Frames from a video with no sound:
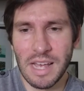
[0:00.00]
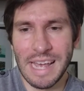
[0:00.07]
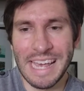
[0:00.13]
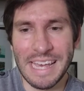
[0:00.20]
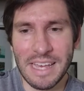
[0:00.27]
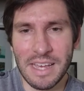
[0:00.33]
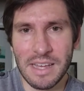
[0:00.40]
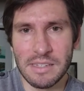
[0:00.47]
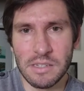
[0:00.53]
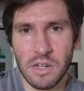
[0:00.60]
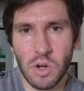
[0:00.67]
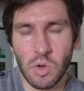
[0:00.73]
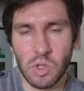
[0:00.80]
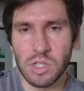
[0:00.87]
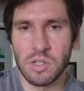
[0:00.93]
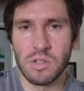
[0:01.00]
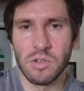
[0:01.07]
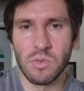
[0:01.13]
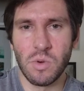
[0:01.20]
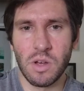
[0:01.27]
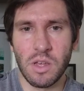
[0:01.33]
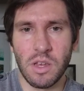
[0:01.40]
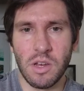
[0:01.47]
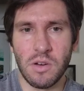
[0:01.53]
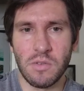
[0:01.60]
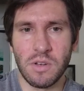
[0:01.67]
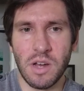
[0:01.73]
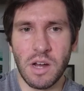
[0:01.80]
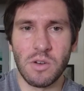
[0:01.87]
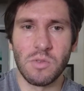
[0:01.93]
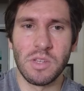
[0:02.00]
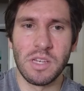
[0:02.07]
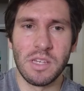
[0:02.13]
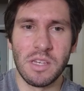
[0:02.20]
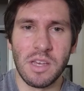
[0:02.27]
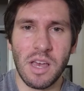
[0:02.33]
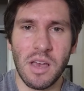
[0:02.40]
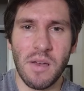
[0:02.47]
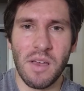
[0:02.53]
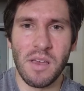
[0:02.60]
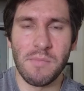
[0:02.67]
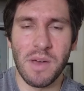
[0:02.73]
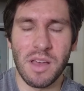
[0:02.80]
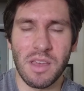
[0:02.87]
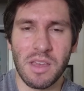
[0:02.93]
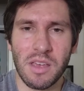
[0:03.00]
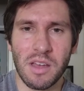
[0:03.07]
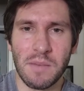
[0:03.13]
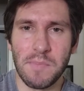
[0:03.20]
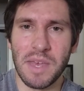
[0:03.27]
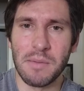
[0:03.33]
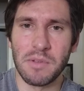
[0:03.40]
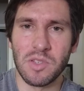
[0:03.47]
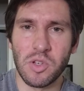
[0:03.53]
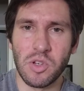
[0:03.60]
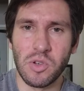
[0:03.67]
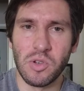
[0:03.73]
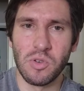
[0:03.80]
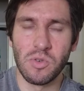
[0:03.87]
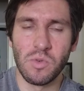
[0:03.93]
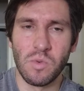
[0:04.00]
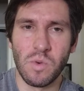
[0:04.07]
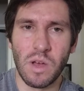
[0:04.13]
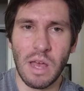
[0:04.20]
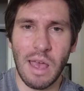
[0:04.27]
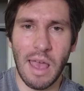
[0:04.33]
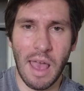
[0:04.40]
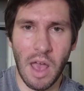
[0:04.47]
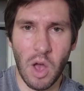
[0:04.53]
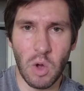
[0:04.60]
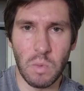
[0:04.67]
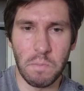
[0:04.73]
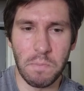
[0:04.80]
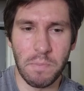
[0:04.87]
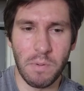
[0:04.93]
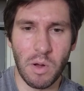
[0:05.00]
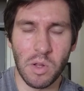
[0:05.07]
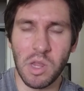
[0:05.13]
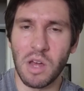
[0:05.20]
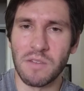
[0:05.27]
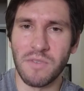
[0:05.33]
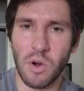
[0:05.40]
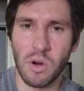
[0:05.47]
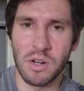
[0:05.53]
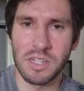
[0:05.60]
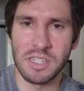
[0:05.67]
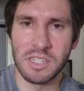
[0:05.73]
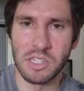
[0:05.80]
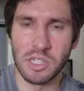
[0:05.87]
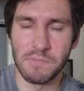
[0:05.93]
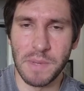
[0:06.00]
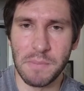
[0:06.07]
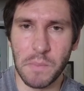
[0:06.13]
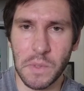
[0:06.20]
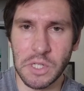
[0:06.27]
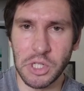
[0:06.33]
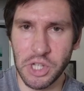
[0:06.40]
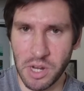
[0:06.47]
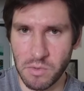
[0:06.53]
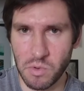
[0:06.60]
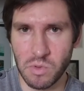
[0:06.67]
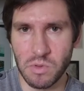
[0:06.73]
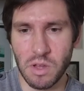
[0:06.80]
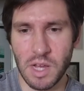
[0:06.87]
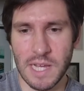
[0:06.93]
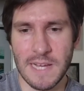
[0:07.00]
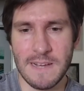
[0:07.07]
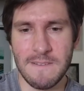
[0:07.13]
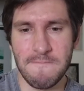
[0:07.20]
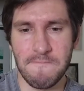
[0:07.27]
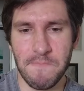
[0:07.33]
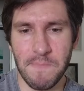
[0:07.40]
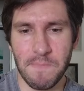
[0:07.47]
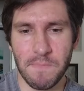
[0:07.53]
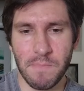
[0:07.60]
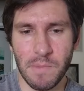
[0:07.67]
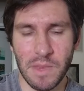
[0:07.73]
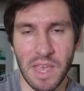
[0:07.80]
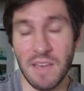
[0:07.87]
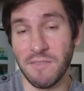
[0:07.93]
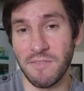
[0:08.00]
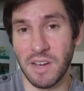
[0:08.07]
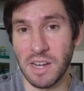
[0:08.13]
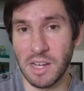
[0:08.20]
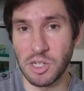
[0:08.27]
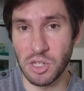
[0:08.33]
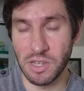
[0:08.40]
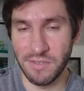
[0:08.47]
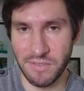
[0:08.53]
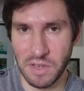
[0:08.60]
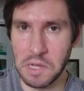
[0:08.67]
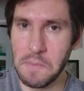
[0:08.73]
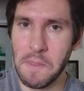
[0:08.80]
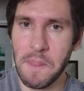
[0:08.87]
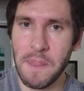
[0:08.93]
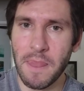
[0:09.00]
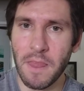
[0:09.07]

And also, you know, not only am I going to be able to help a lot of artists and just people in general um, get financially fit.